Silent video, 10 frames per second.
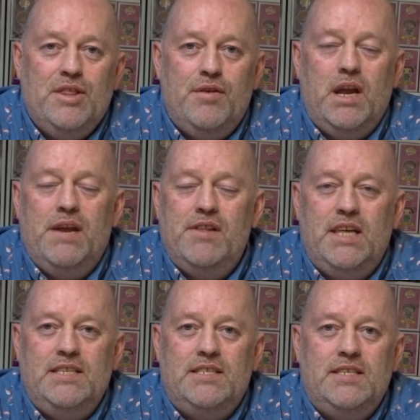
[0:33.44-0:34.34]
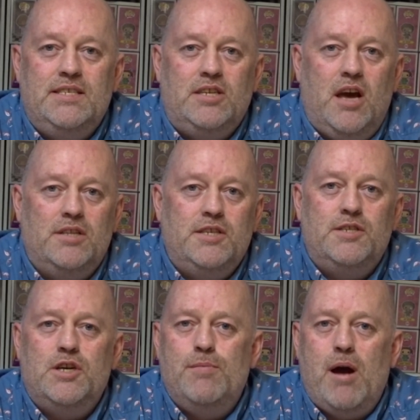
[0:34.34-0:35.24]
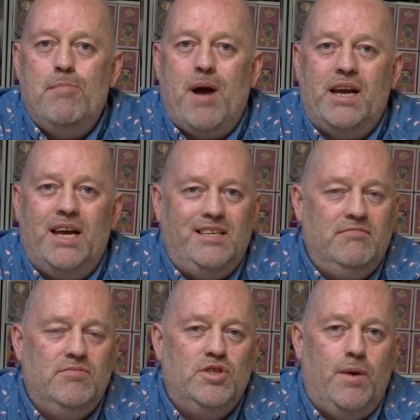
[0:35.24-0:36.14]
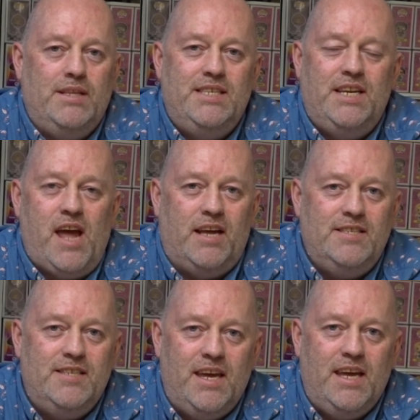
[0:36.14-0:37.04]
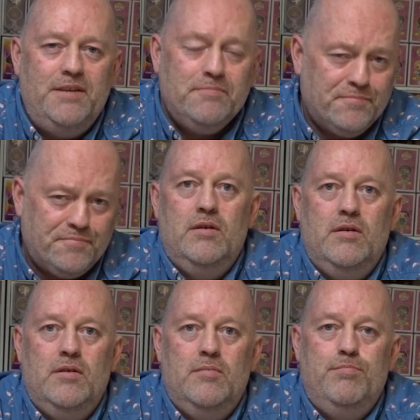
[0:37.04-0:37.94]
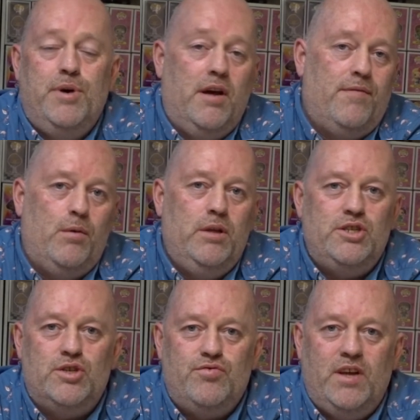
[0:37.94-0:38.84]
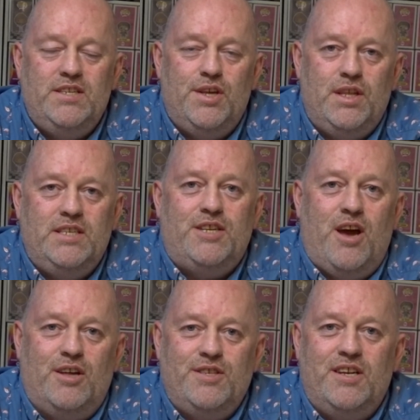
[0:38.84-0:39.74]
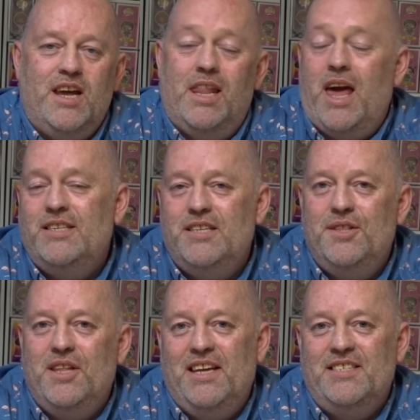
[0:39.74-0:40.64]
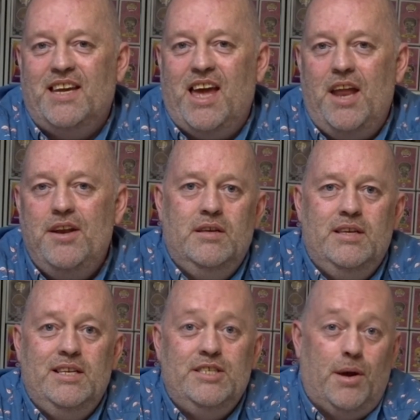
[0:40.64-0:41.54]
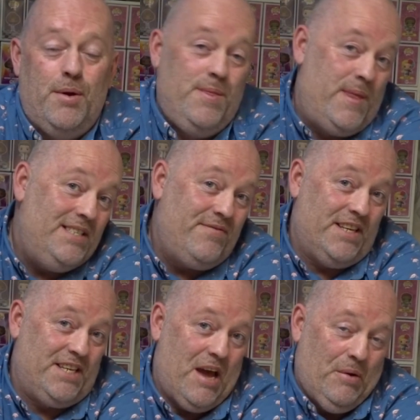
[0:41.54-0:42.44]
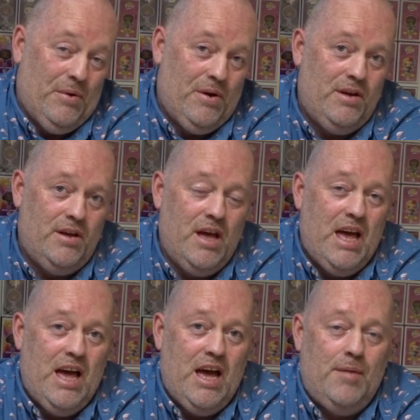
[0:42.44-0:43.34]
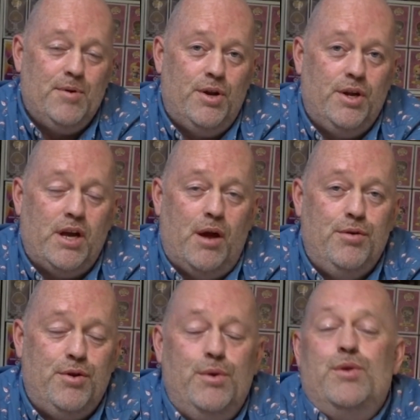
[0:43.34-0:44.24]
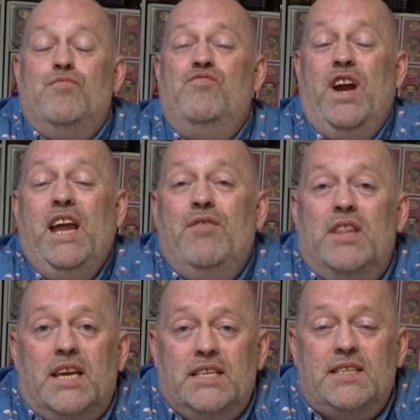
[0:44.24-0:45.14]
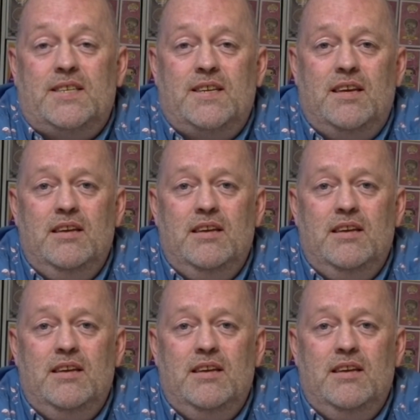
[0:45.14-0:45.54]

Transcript: The re-releases started to come out back in 2019 but I've only just recently started collecting these again so in this video I'm going to go through the re-release